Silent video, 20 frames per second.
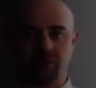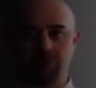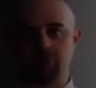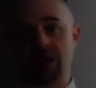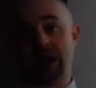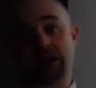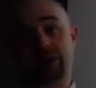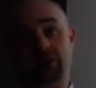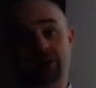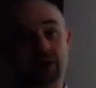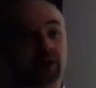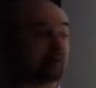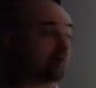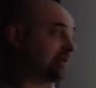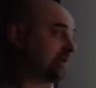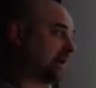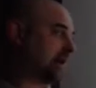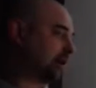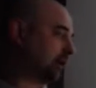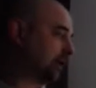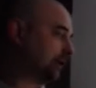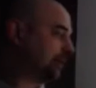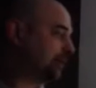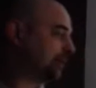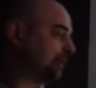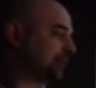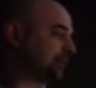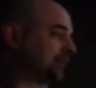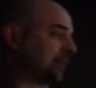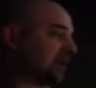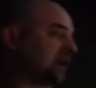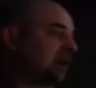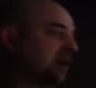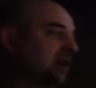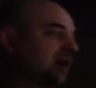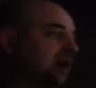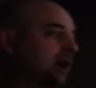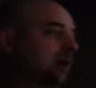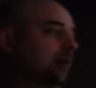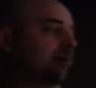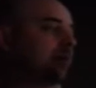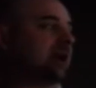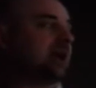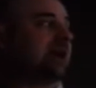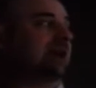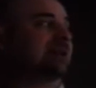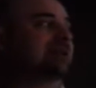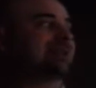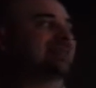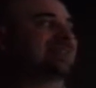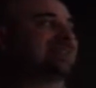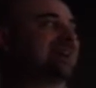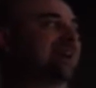background value. And